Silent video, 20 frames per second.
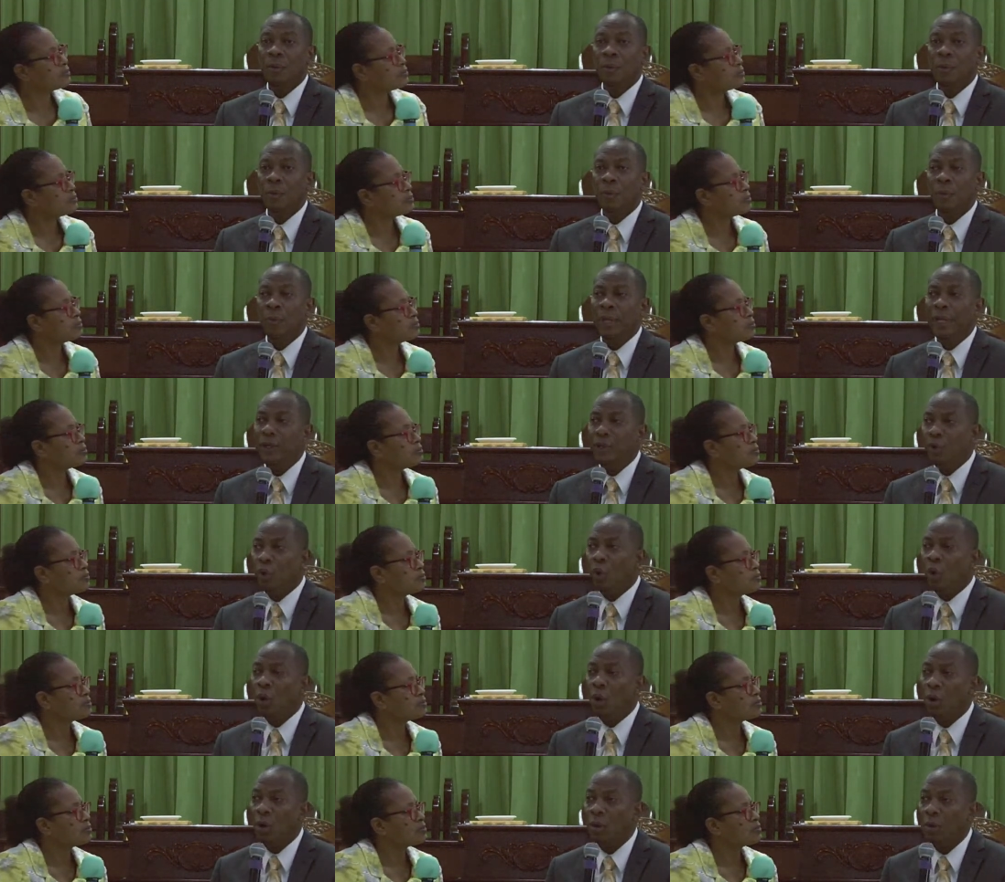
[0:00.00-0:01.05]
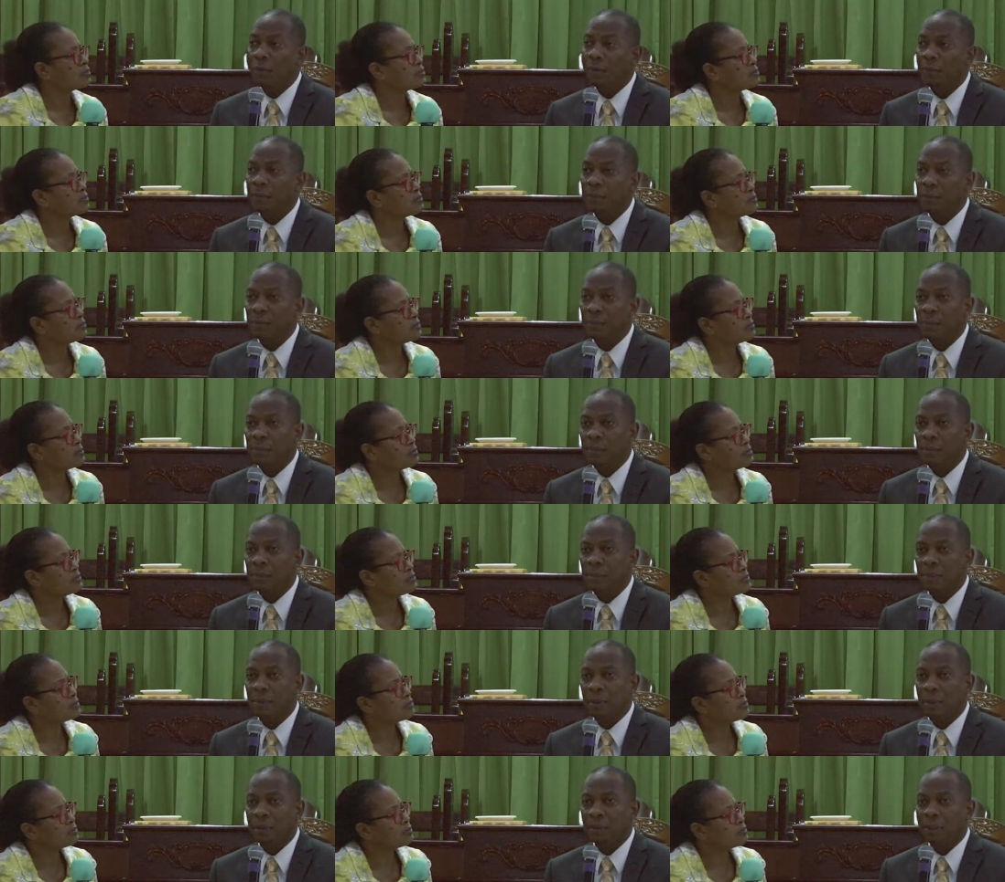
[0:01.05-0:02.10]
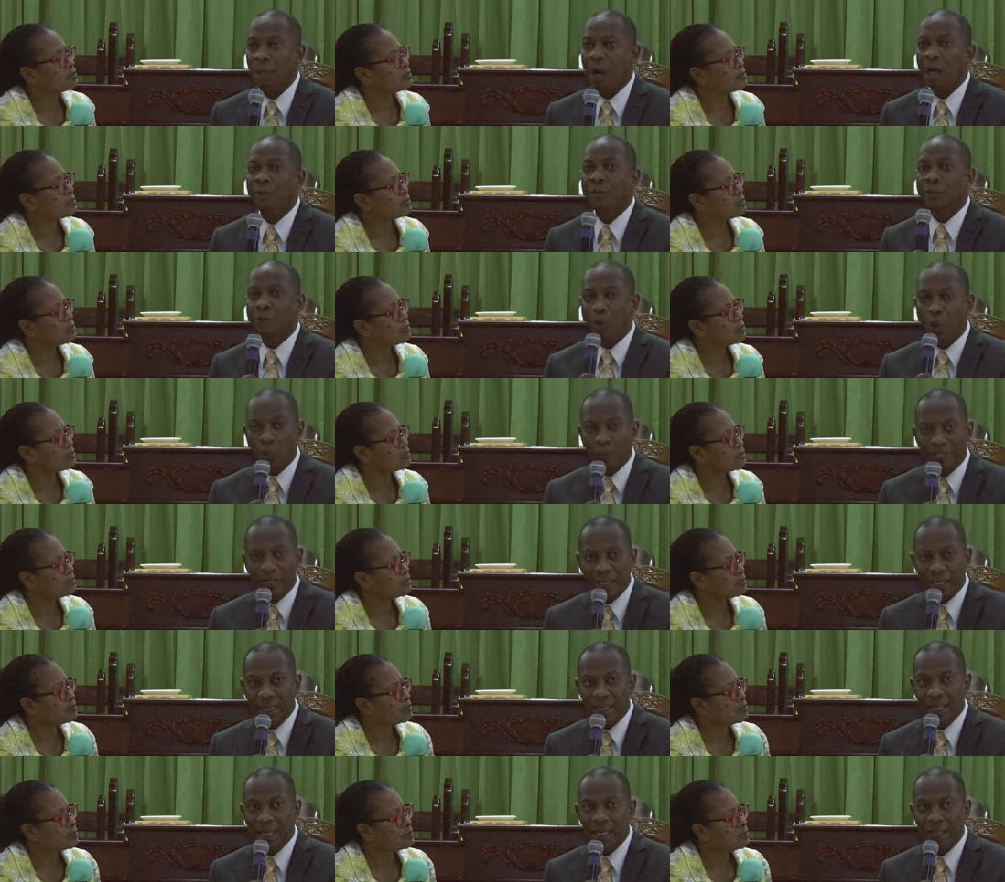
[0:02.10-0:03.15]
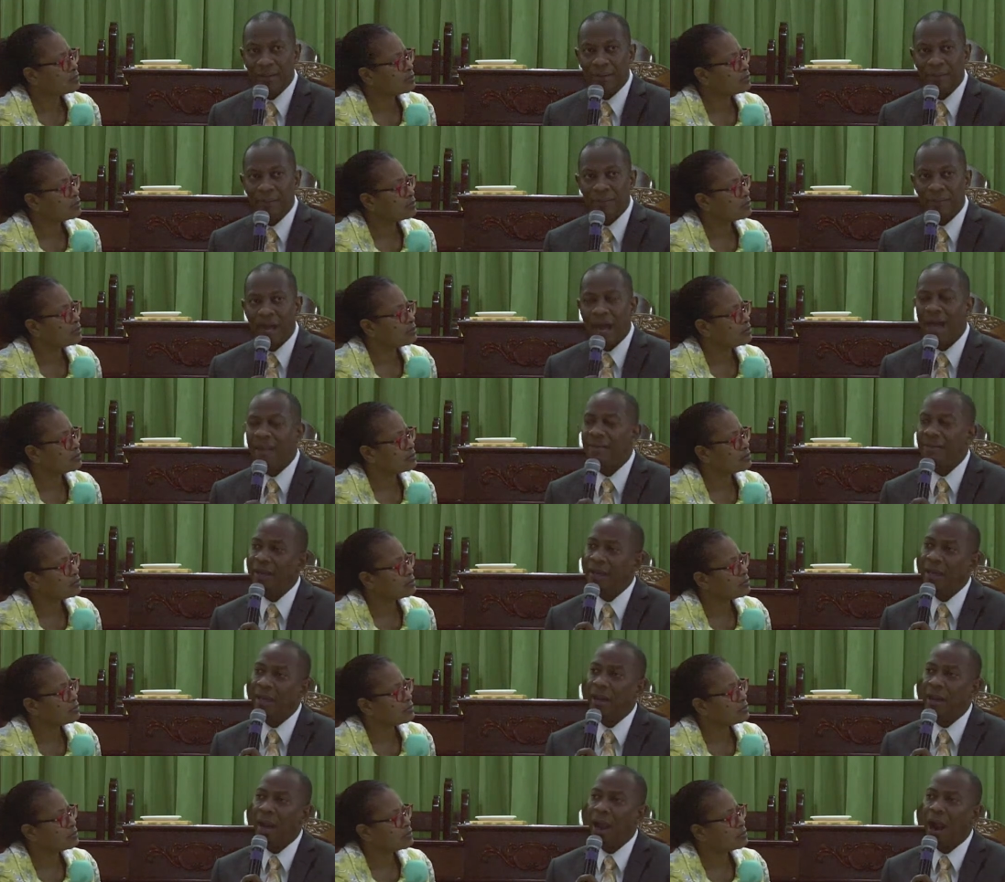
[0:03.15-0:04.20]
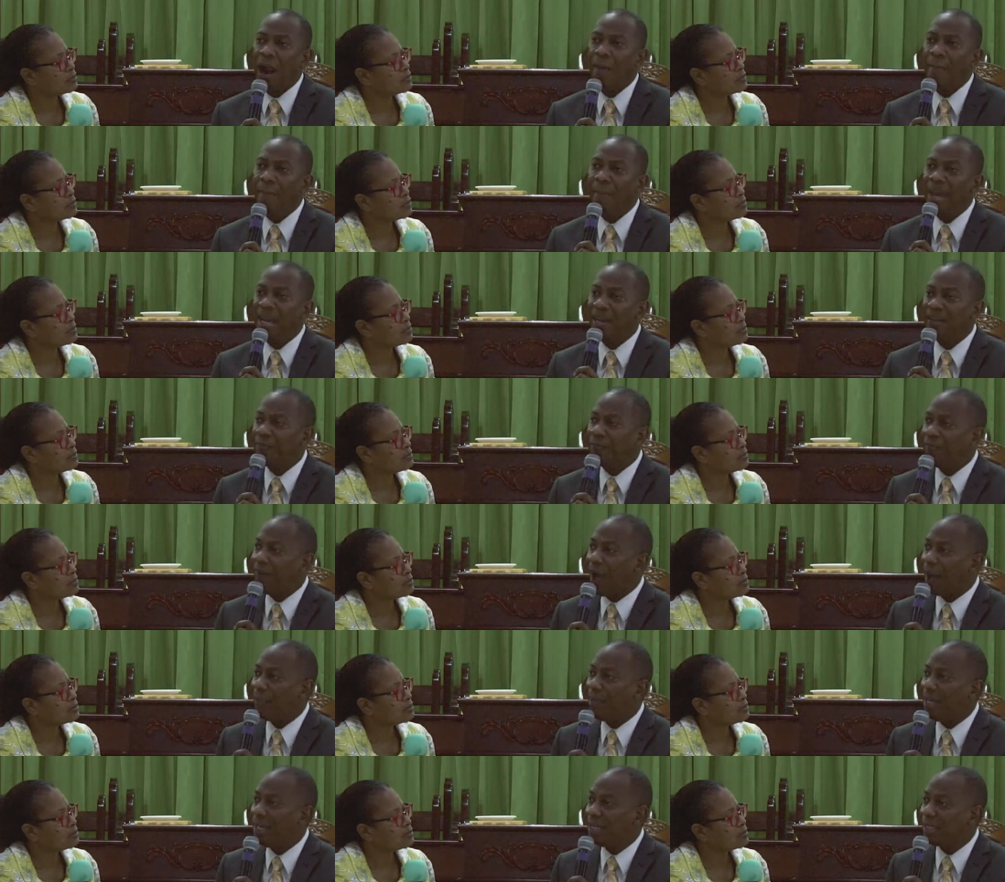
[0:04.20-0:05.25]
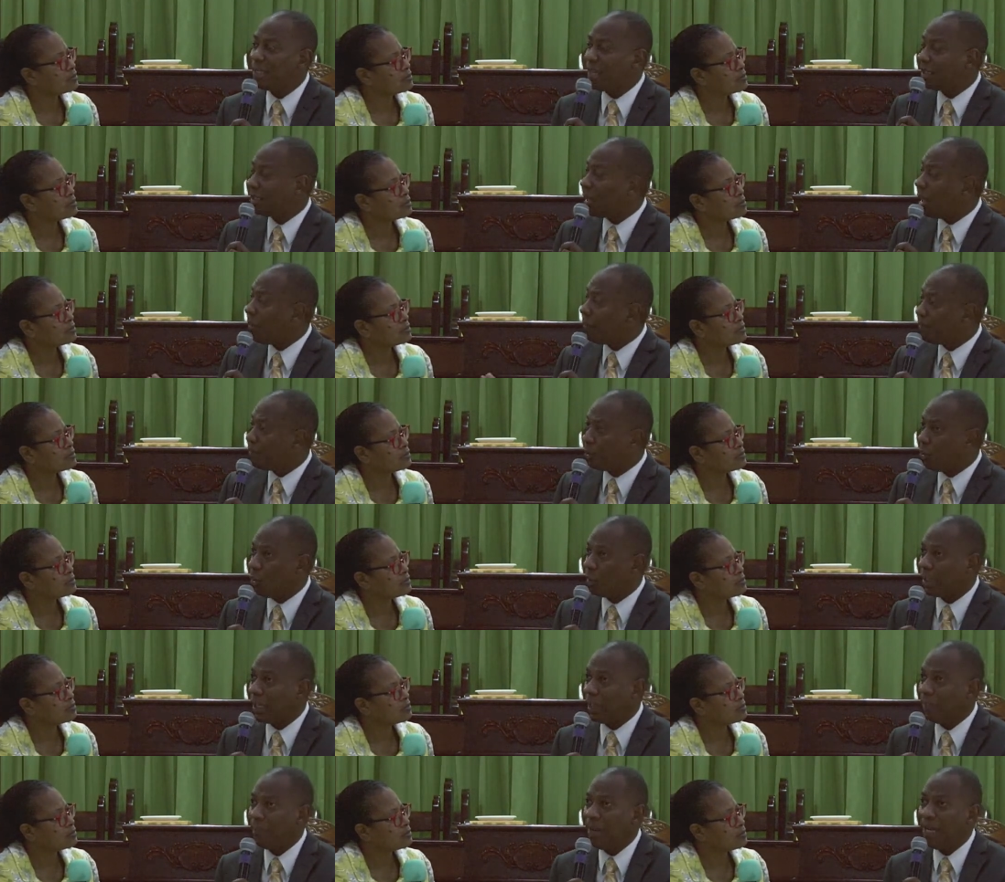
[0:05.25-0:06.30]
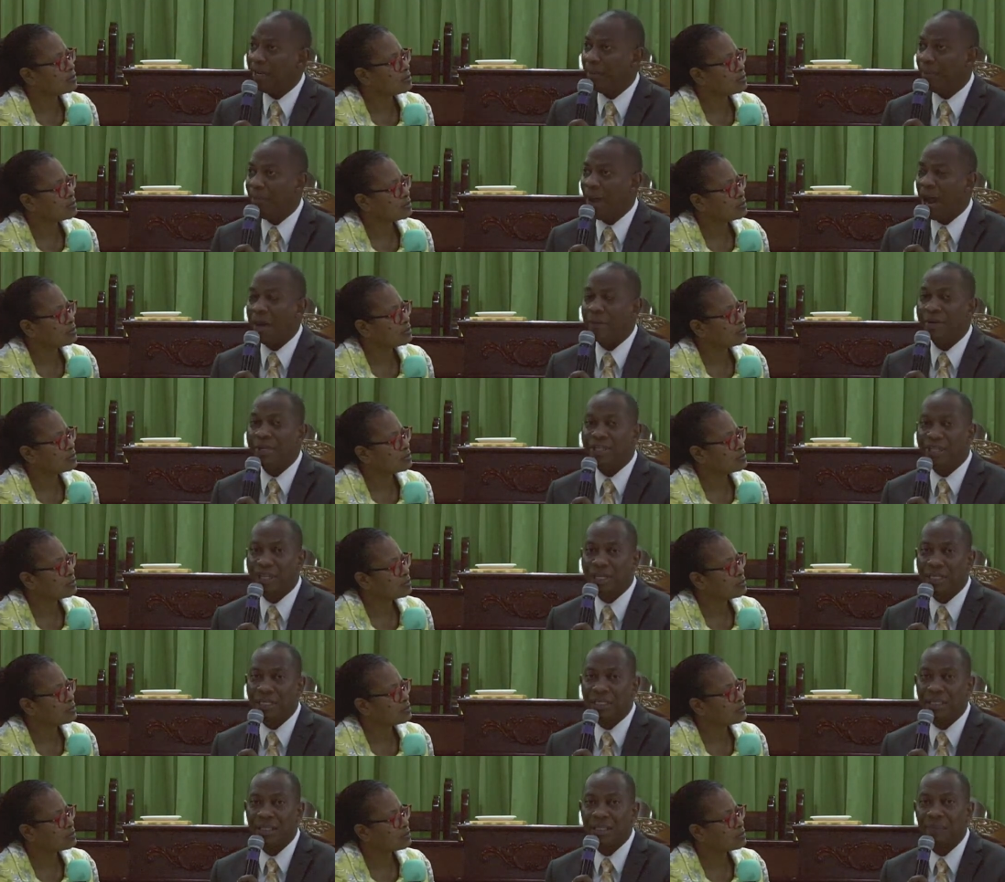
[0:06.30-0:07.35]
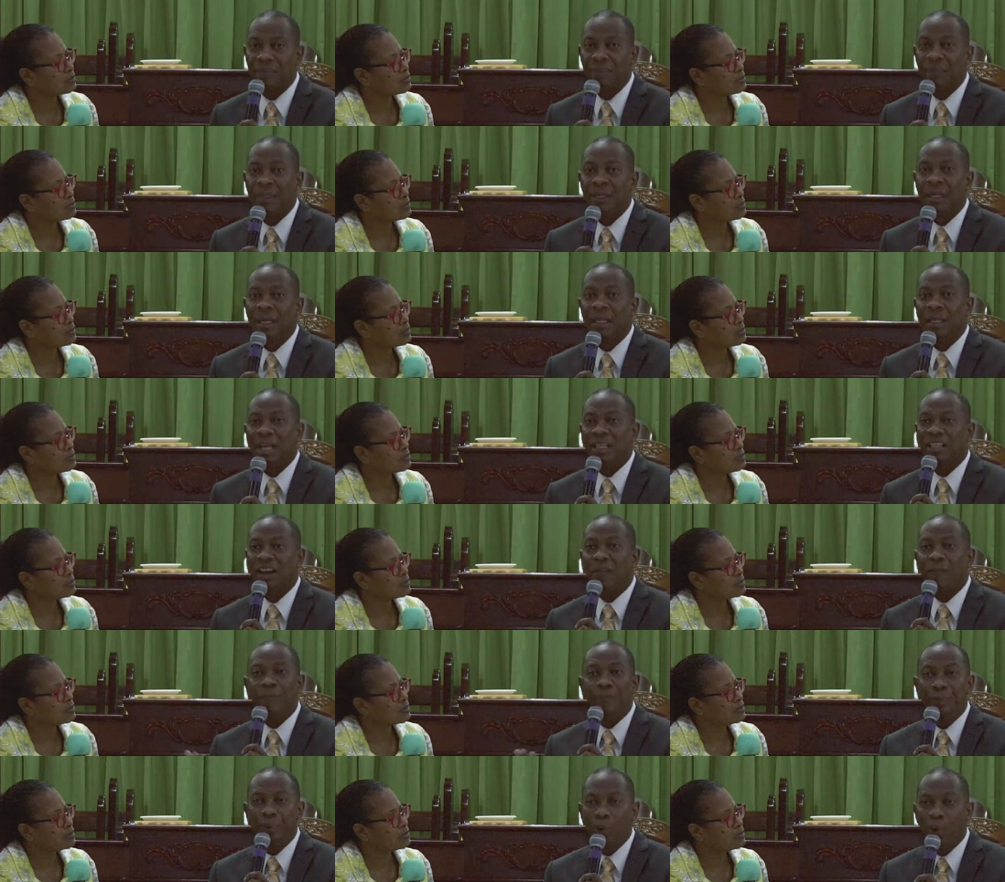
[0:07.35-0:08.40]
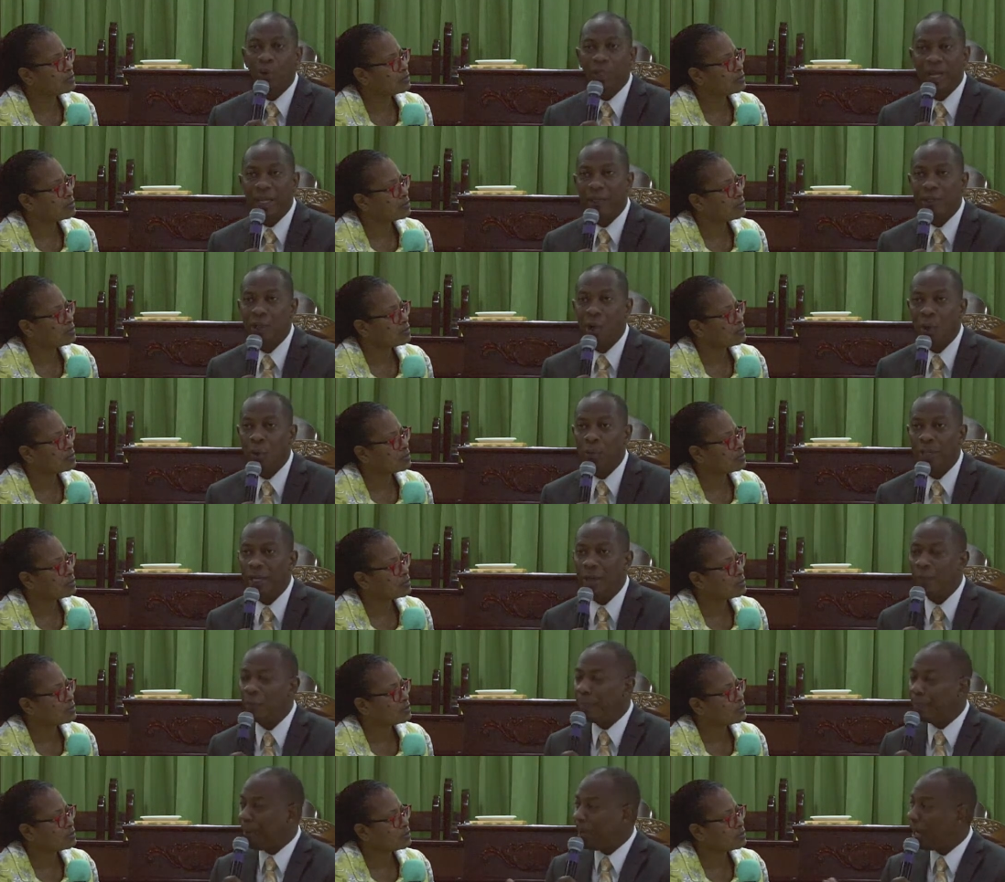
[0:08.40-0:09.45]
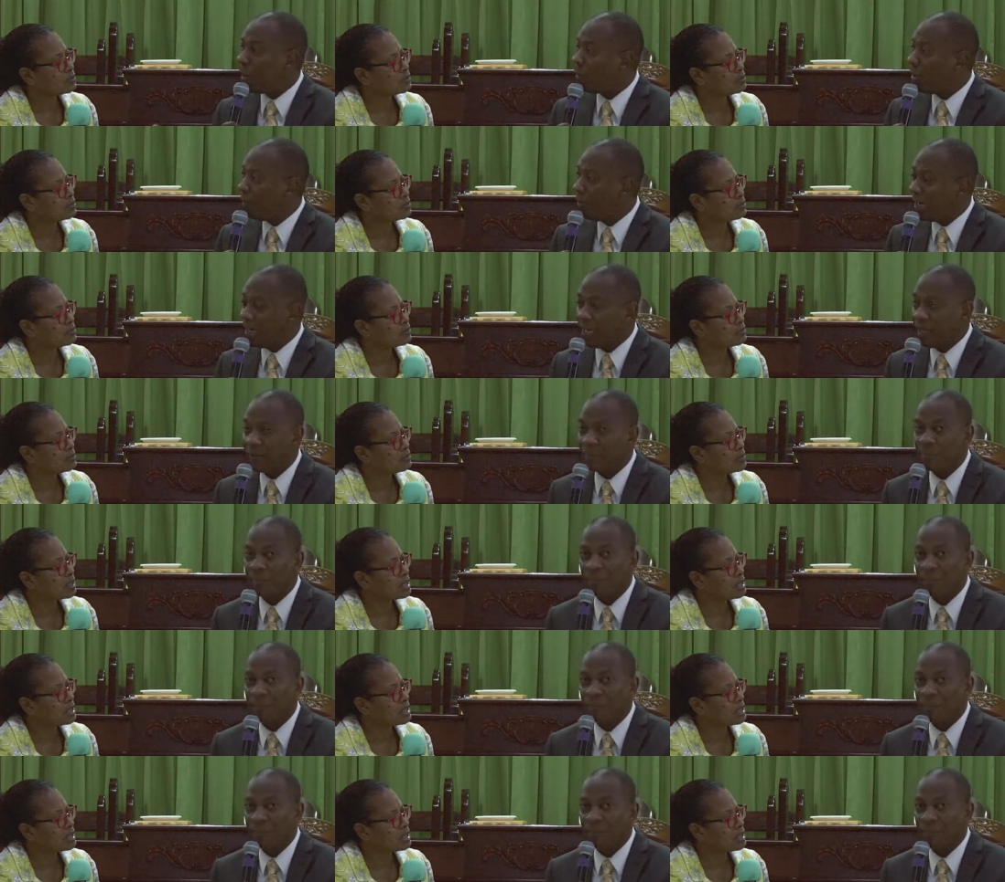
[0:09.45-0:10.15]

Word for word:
Speaker 1: we know undoubtedly that there are many families that are broken, many marriages that are broken down irreparably.